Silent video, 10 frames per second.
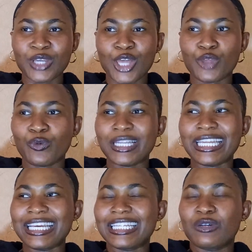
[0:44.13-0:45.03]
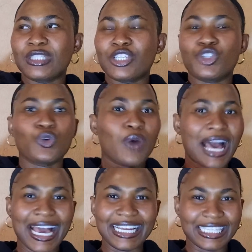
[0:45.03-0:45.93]
the way they show
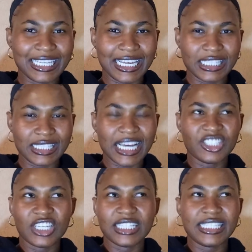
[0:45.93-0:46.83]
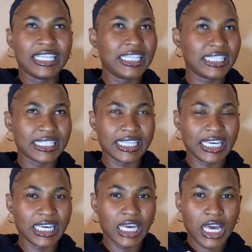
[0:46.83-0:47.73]
kindness, their
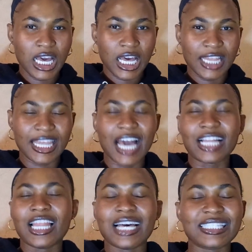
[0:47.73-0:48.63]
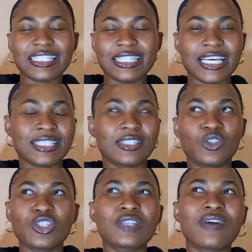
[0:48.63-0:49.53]
gentility, their classiness.
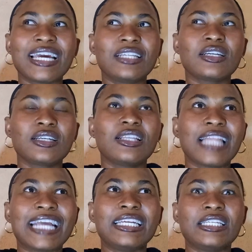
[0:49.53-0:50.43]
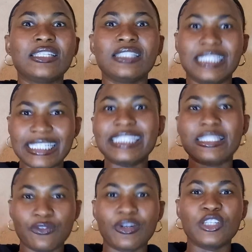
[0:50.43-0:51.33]
You just find like these
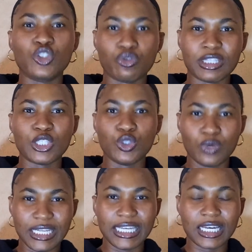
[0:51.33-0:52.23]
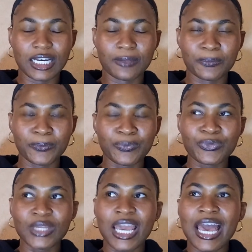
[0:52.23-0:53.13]
different traits unique.
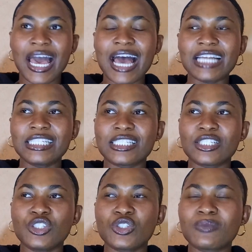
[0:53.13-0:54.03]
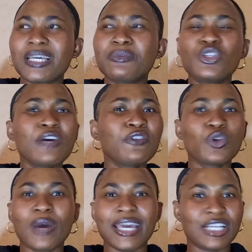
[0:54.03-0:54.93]
And sometimes you don't even know
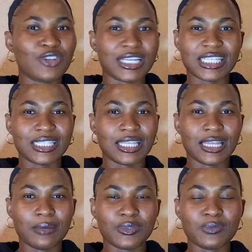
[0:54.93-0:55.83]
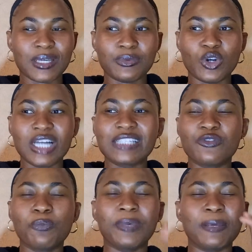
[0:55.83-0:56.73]
why you're attracted to them. Sometimes you can't
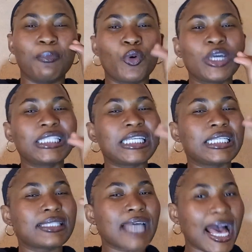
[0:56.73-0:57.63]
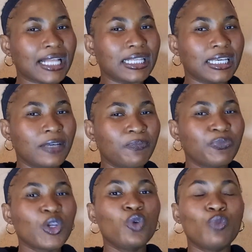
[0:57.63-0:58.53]
even pinpoint exactly
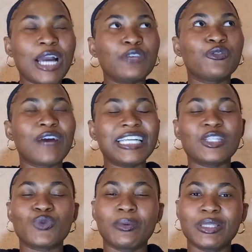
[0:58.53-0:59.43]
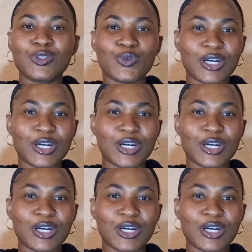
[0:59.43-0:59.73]
why you find these women so